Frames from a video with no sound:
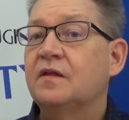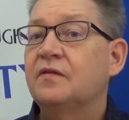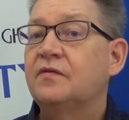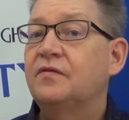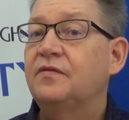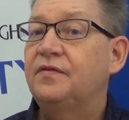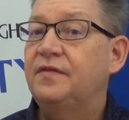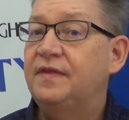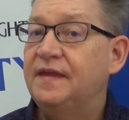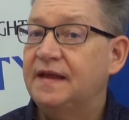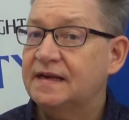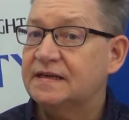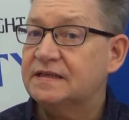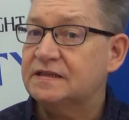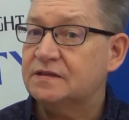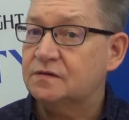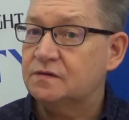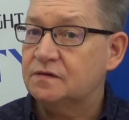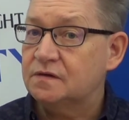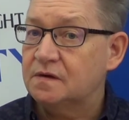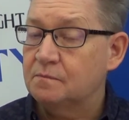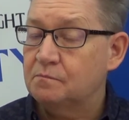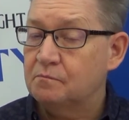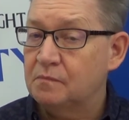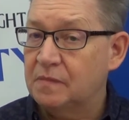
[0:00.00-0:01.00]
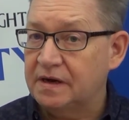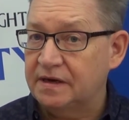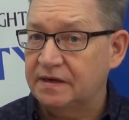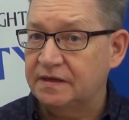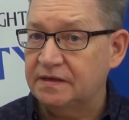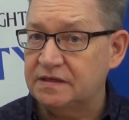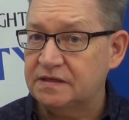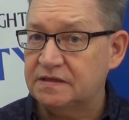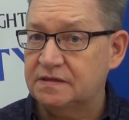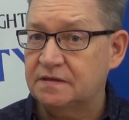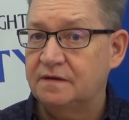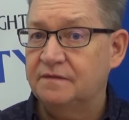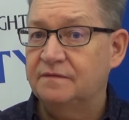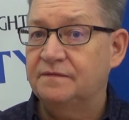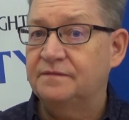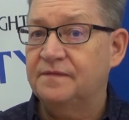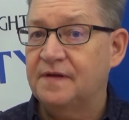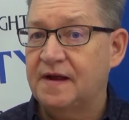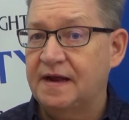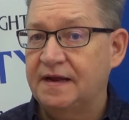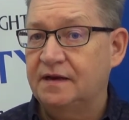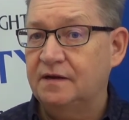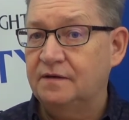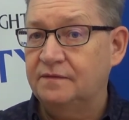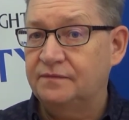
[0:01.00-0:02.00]
This month's
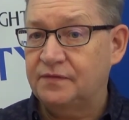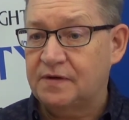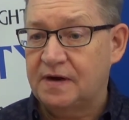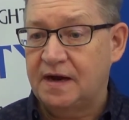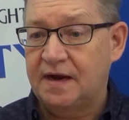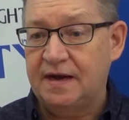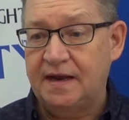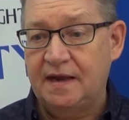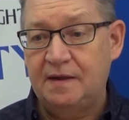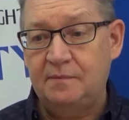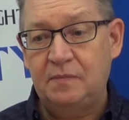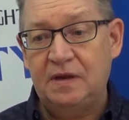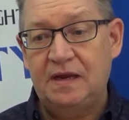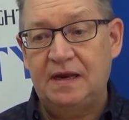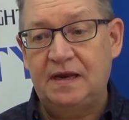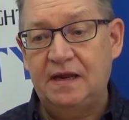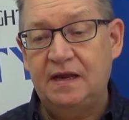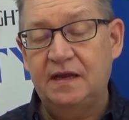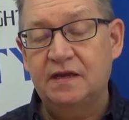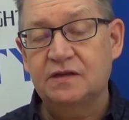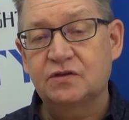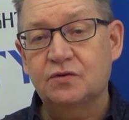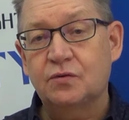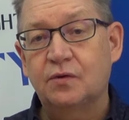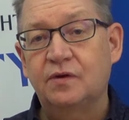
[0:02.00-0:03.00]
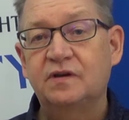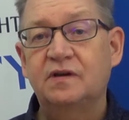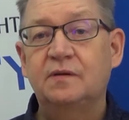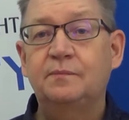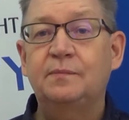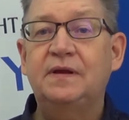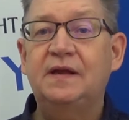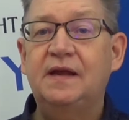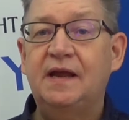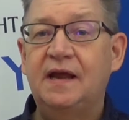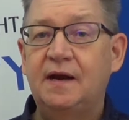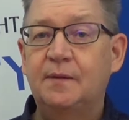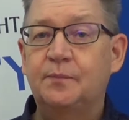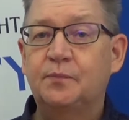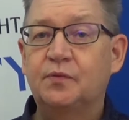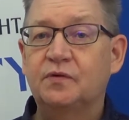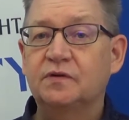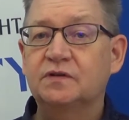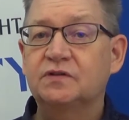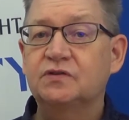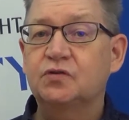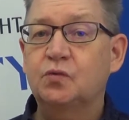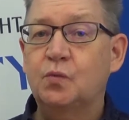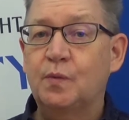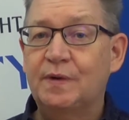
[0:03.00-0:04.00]
final Friday meeting is going to be
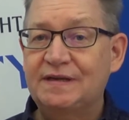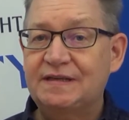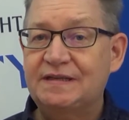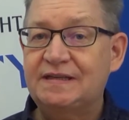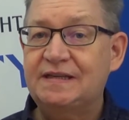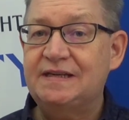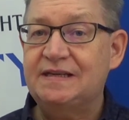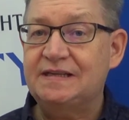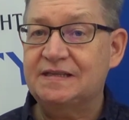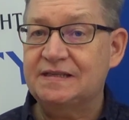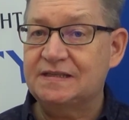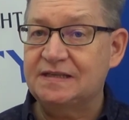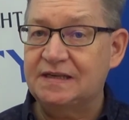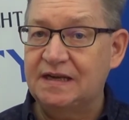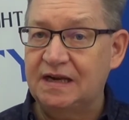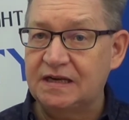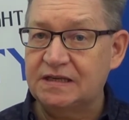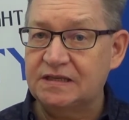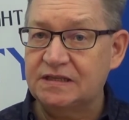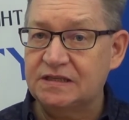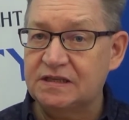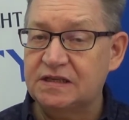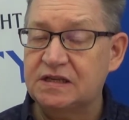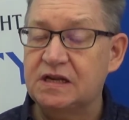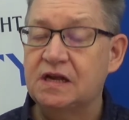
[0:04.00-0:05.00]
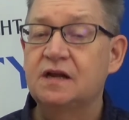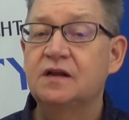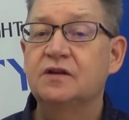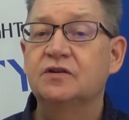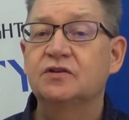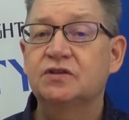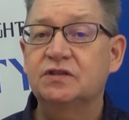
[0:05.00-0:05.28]
April 26th.